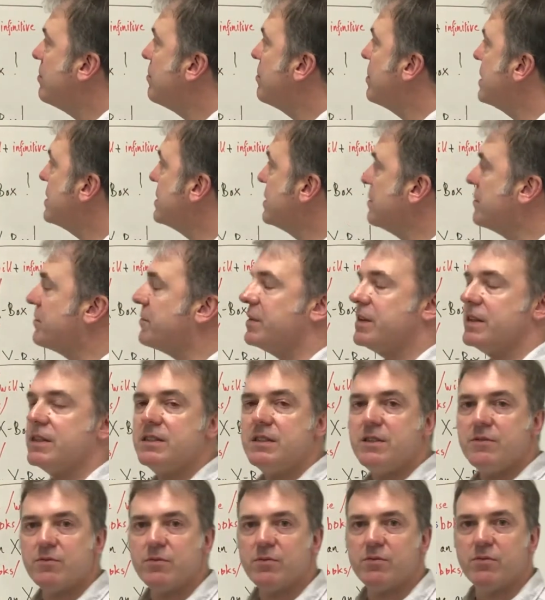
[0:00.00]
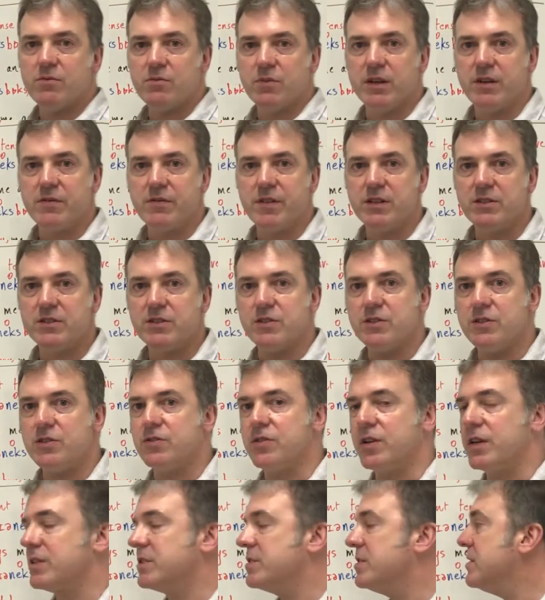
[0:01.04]
plus infinitive, one of those two
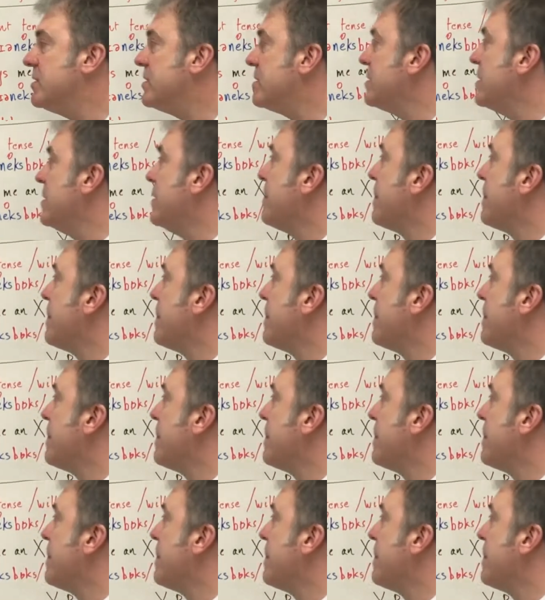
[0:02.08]
structures.